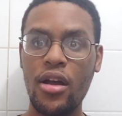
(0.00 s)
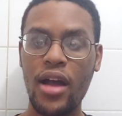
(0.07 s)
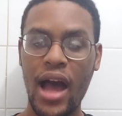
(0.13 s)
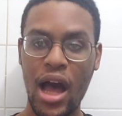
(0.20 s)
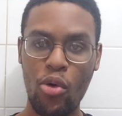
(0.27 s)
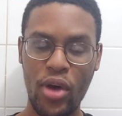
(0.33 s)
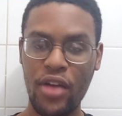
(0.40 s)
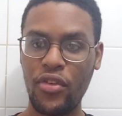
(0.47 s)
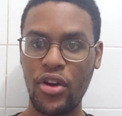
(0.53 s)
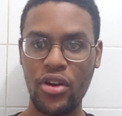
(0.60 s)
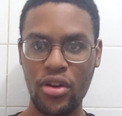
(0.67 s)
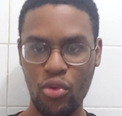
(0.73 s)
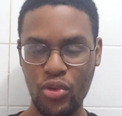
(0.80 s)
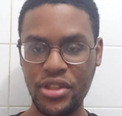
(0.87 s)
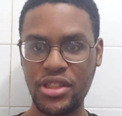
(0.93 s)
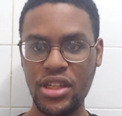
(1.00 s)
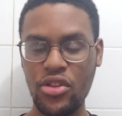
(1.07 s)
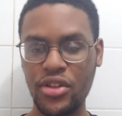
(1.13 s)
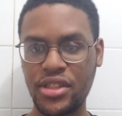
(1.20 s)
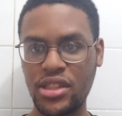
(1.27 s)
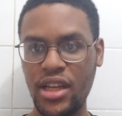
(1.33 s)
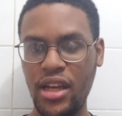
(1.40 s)
However, we see
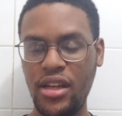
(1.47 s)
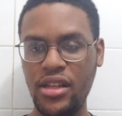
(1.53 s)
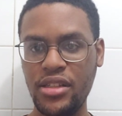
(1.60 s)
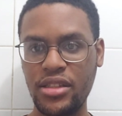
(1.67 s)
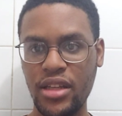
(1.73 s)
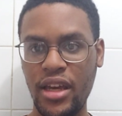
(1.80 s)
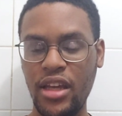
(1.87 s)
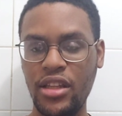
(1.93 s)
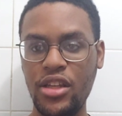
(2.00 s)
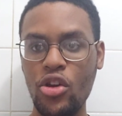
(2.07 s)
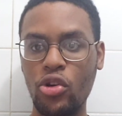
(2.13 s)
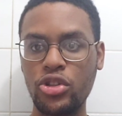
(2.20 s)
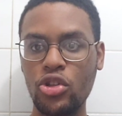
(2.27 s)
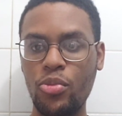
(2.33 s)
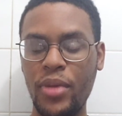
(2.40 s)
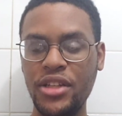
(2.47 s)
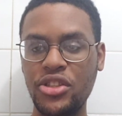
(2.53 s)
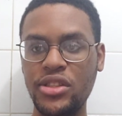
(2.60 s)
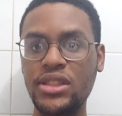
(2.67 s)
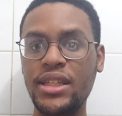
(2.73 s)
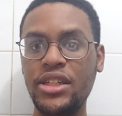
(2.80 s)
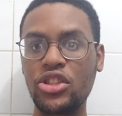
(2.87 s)
the state he's in. He also
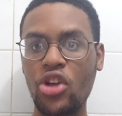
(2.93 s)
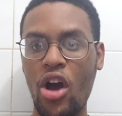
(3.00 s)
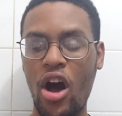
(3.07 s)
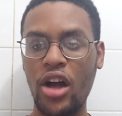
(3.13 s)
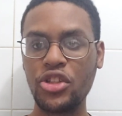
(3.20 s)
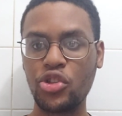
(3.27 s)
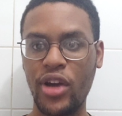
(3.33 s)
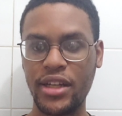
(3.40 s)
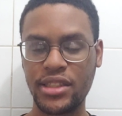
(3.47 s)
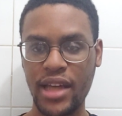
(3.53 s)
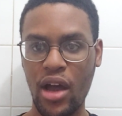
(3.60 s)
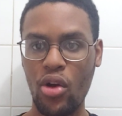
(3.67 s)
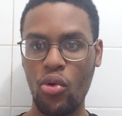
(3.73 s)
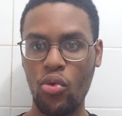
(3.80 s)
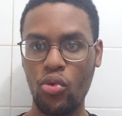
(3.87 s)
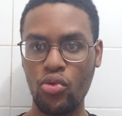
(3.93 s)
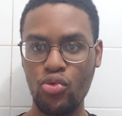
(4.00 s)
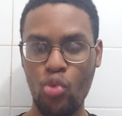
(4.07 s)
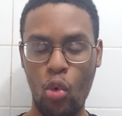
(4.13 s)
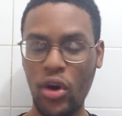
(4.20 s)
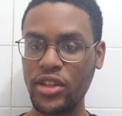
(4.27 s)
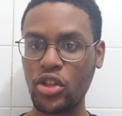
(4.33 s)
mentions there's contracts that
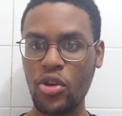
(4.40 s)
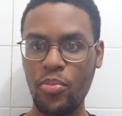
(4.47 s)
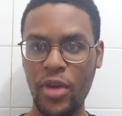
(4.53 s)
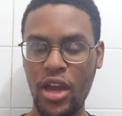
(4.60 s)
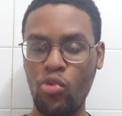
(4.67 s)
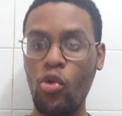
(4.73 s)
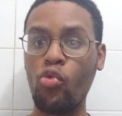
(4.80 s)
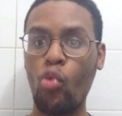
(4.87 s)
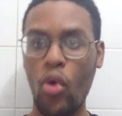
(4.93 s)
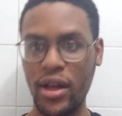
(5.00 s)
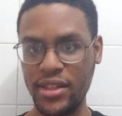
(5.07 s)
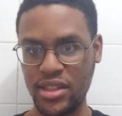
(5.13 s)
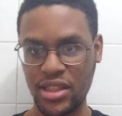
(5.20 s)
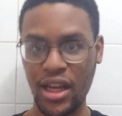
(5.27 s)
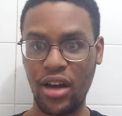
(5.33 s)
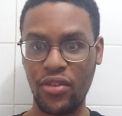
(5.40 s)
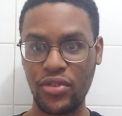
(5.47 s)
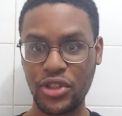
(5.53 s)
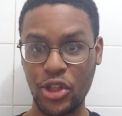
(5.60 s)
one can make with oneself.